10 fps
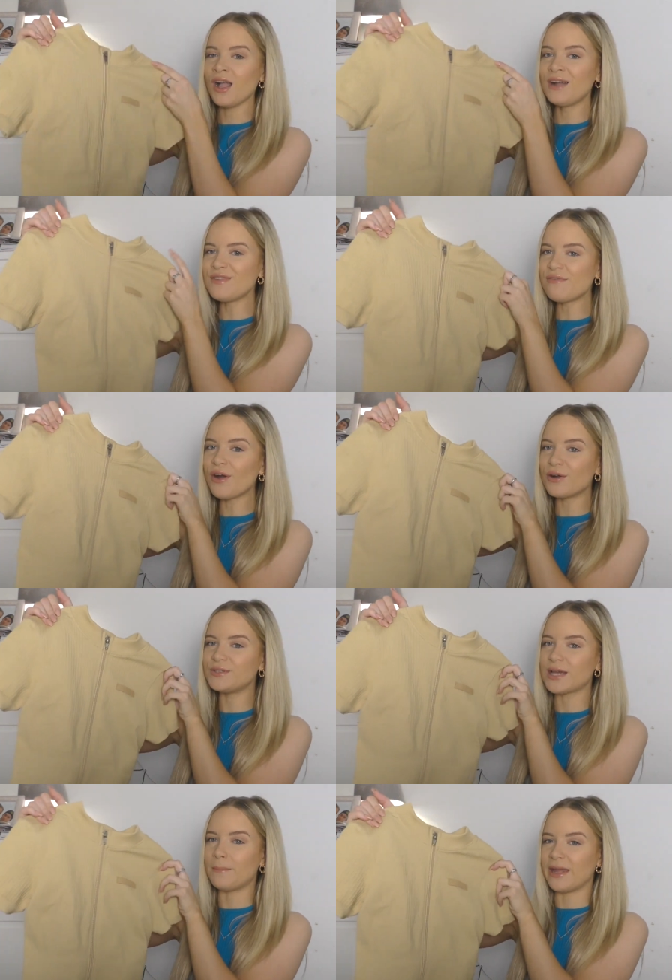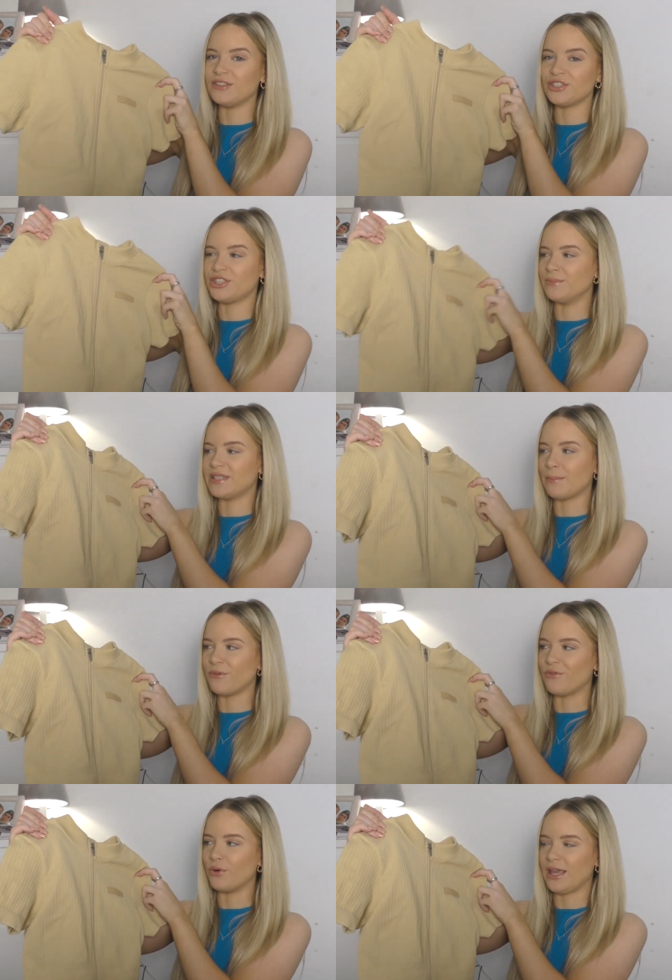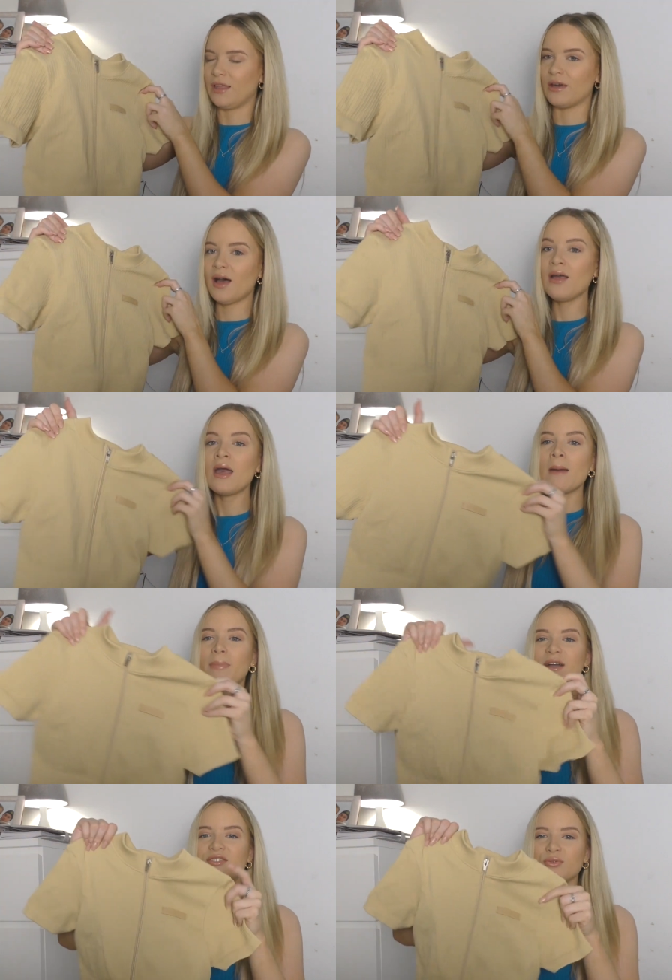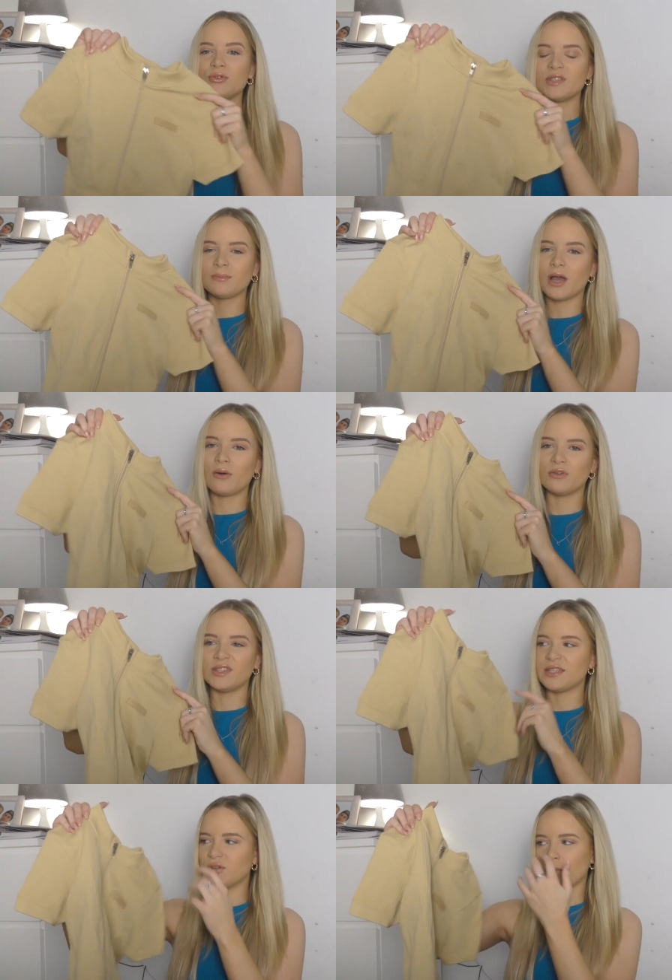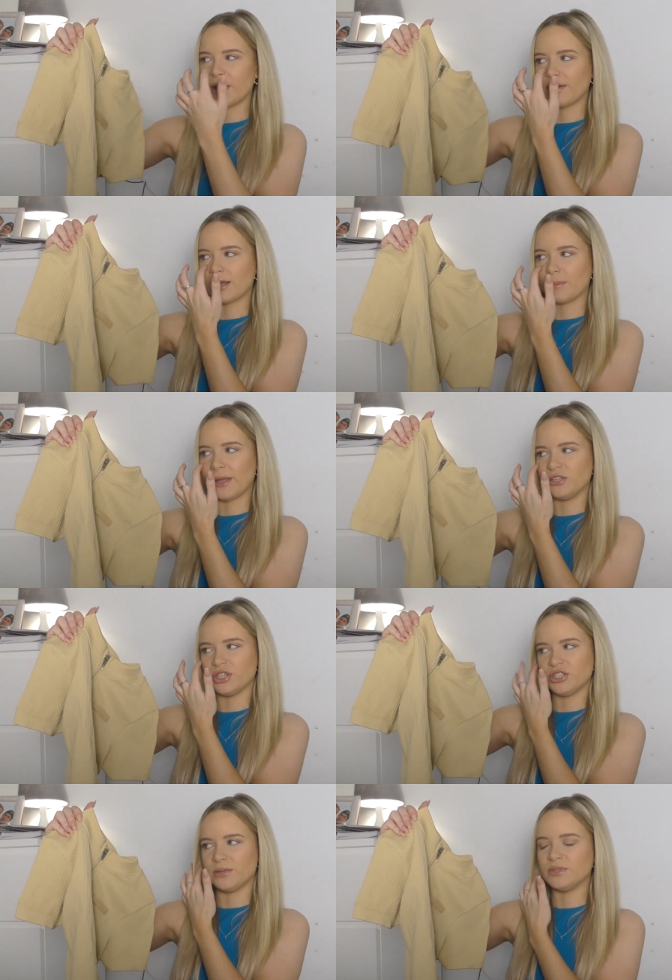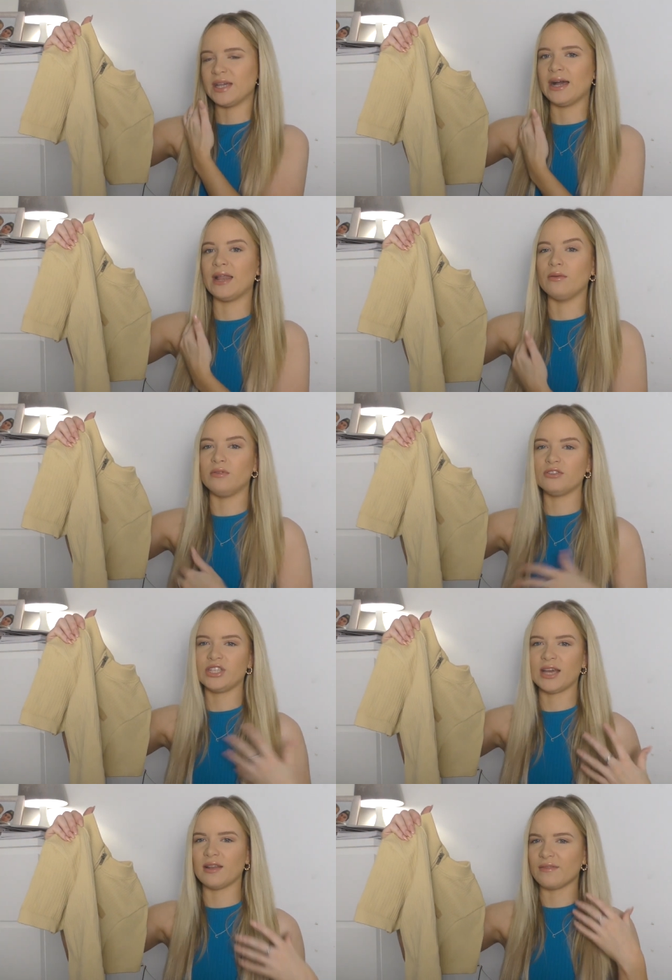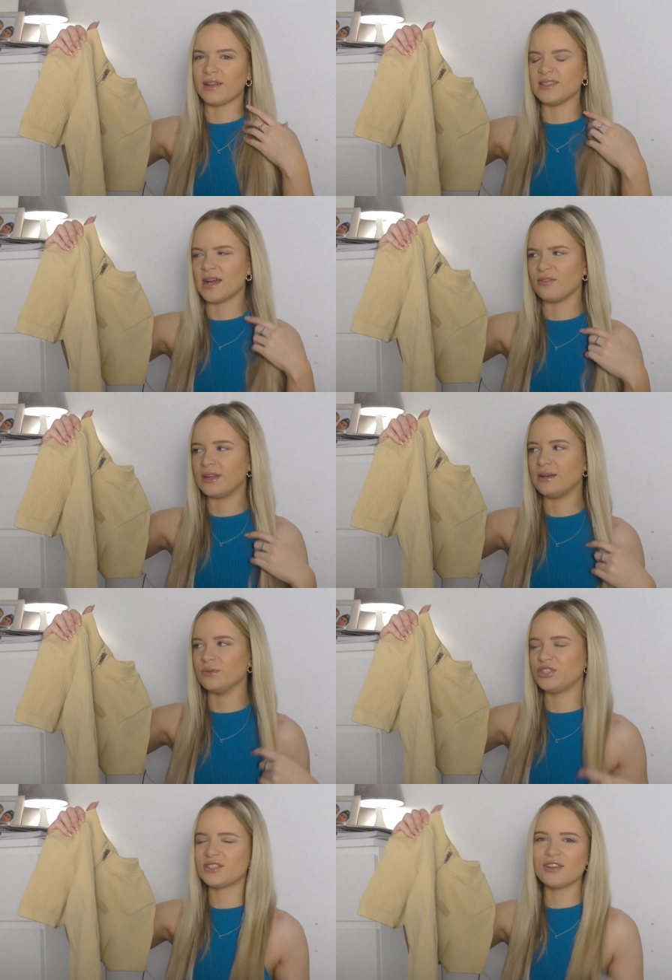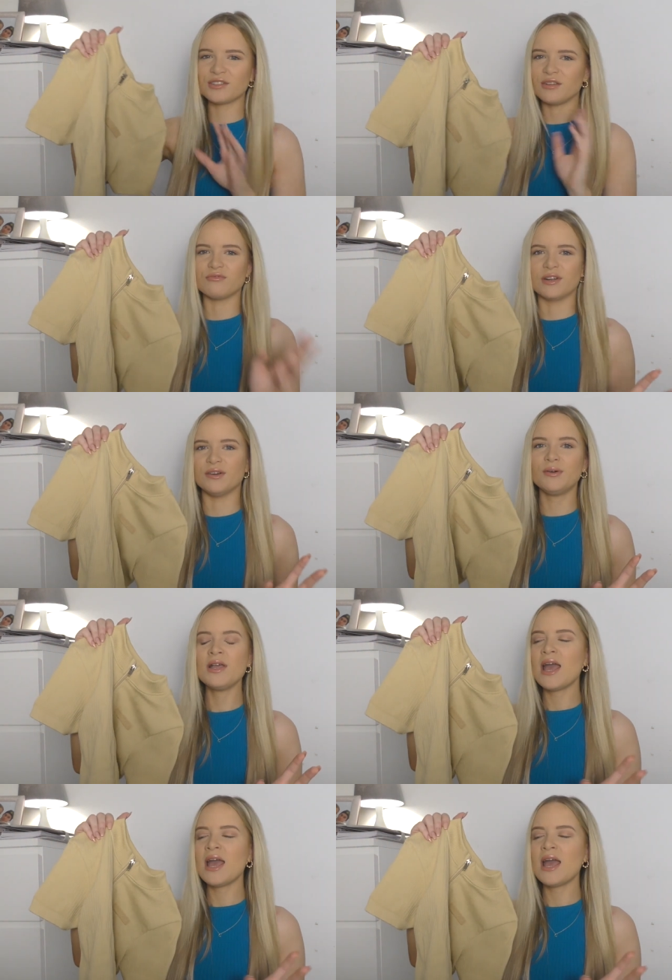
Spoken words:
I've never owned a beige gym set before either, but I saw some girl on TikTok wearing like a beige gym set and she had like fake tan on, and it just looked unreal.